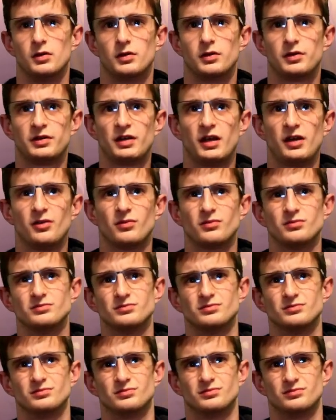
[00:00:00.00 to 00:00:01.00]
So,
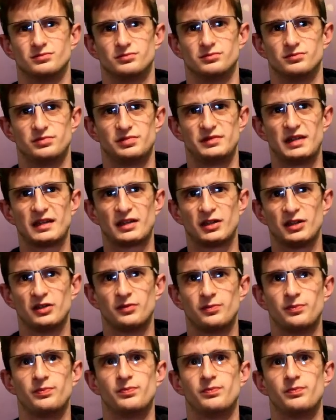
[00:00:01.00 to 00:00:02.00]
they could
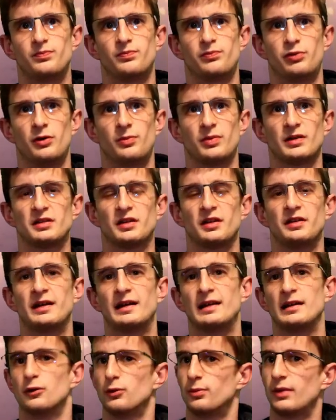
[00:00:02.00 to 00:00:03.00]
have probably done
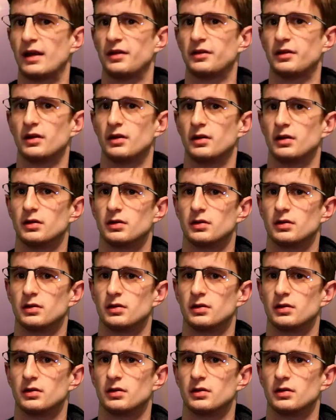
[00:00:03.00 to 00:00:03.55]
that a little better.